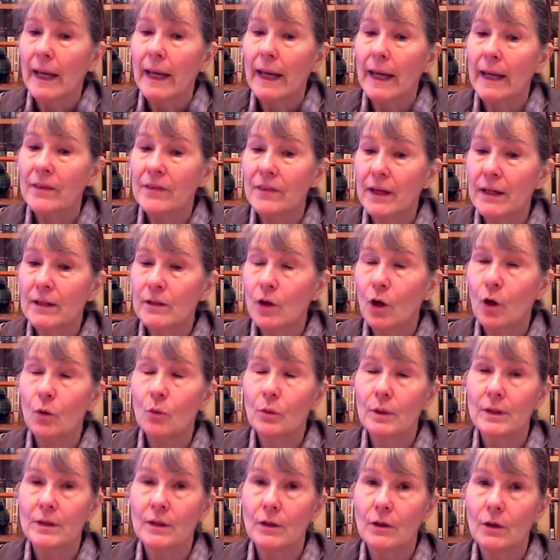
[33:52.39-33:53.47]
And they know
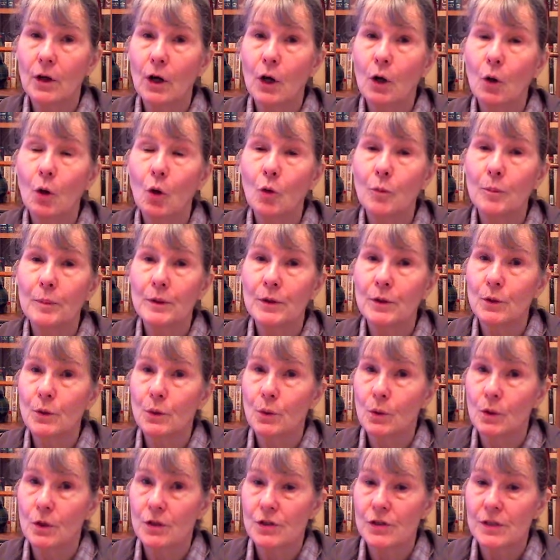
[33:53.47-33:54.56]
when there are open
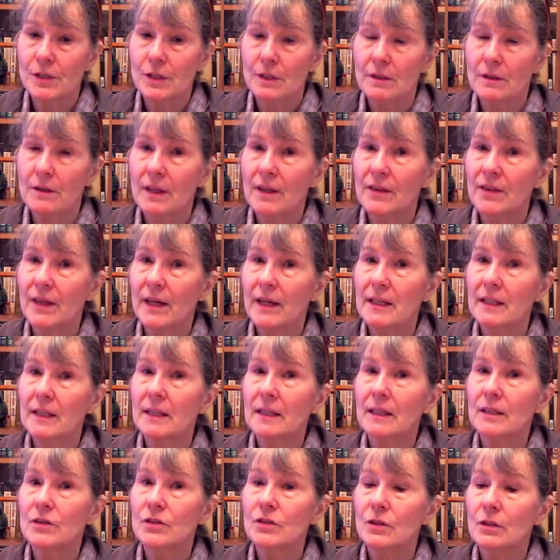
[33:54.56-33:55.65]
doors that they can
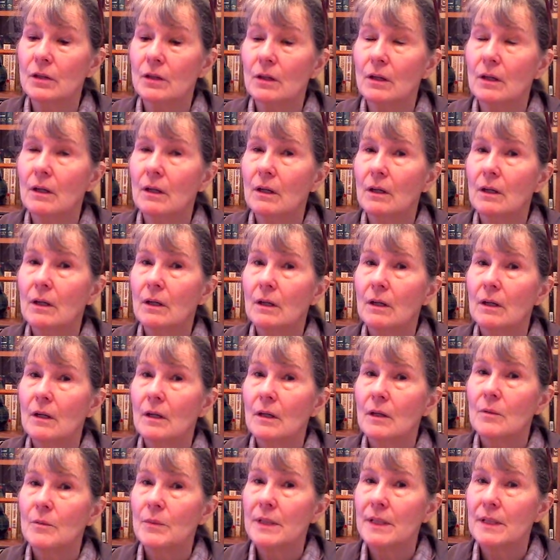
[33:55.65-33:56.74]
enter,
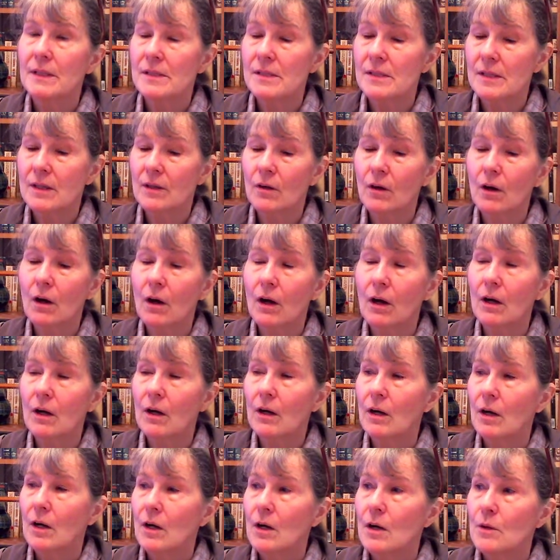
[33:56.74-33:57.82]
because there are
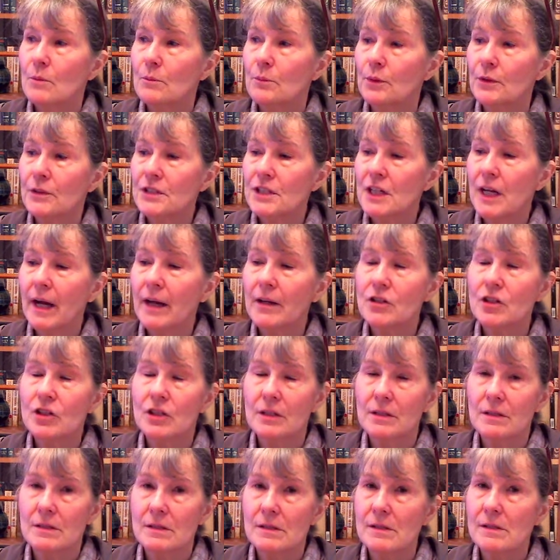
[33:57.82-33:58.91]

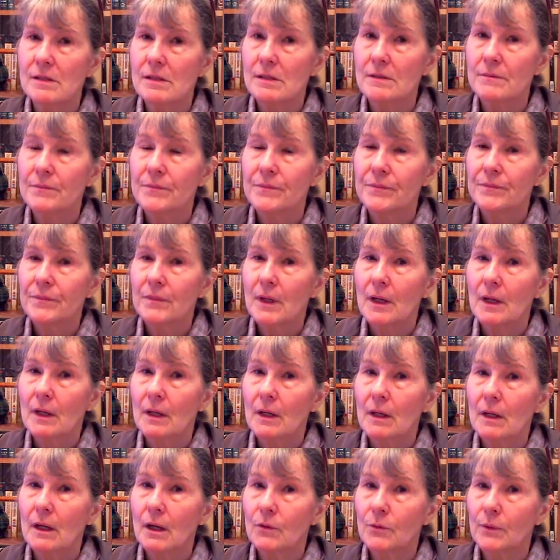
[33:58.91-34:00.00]
protections
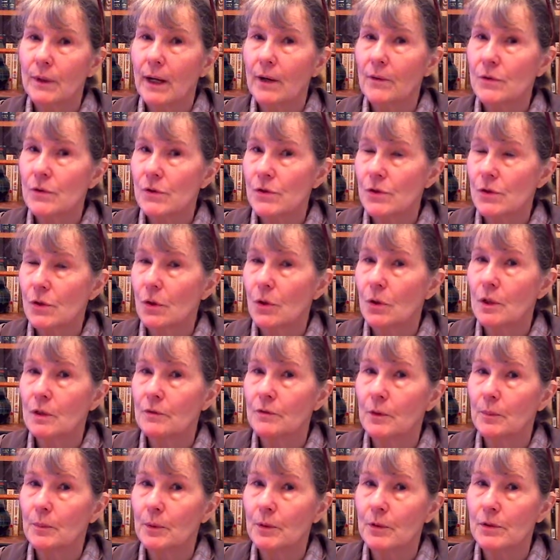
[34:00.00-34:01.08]
around the soul of
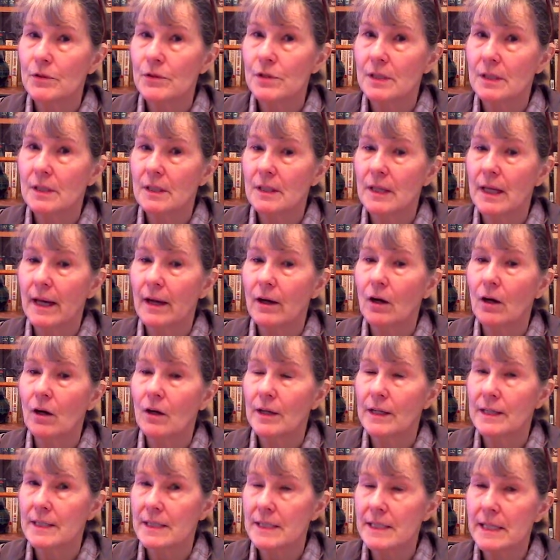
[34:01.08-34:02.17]
a person that are
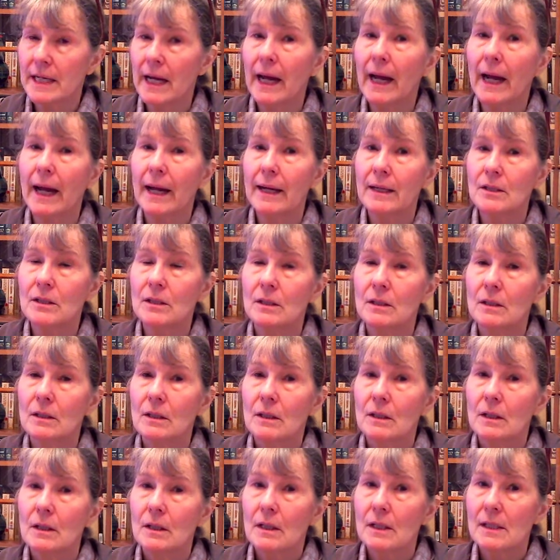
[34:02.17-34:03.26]
intact
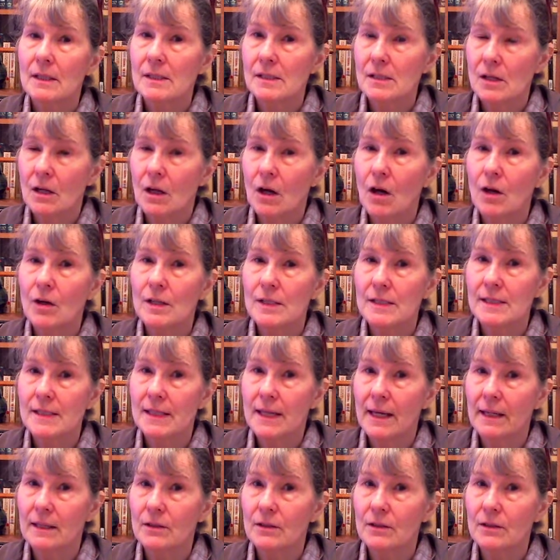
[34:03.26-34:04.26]
as long as that